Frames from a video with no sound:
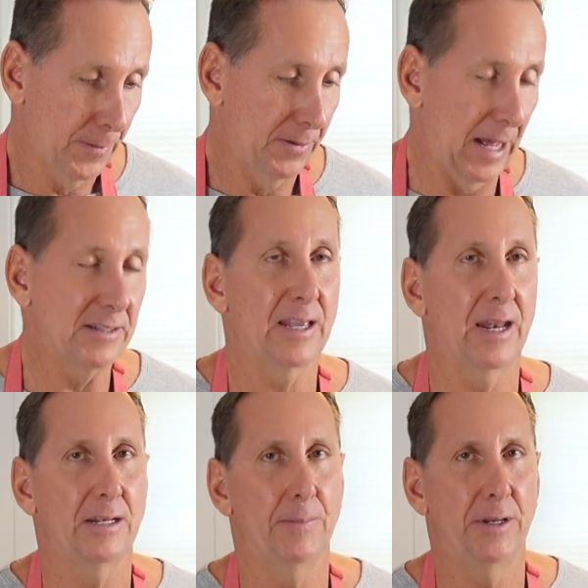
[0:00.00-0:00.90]
That's
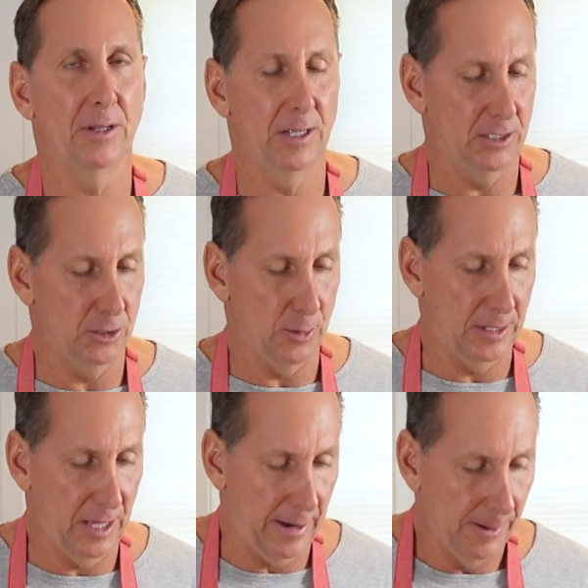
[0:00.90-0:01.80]
getting to be delicious right
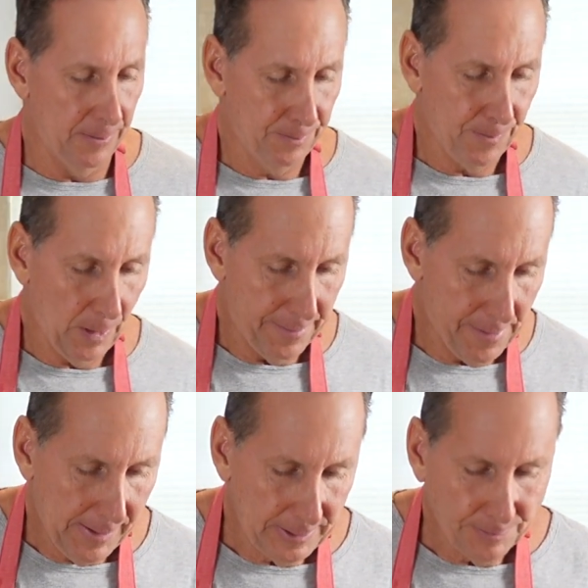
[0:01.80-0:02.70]
there.
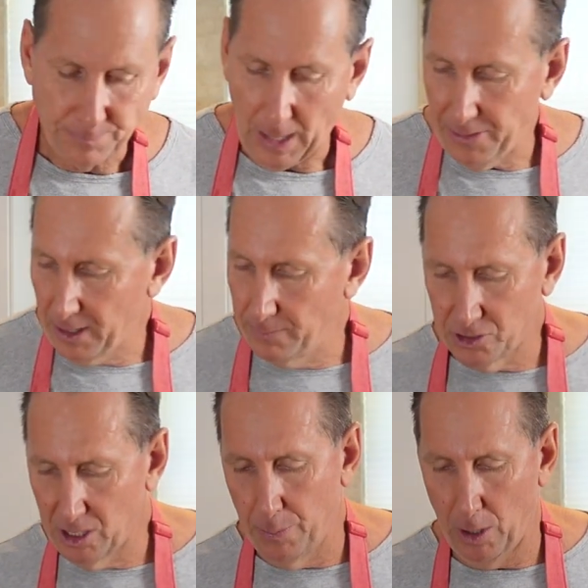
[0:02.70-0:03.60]
I think I'm just
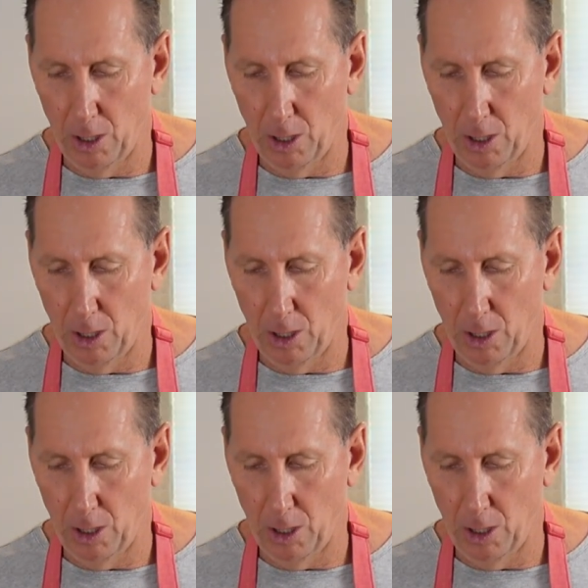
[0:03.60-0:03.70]
going to put